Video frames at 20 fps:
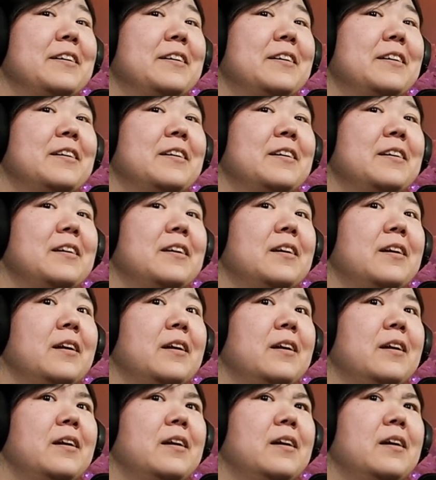
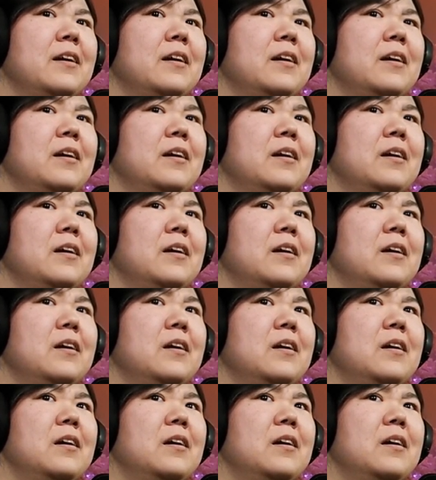Nothing is said.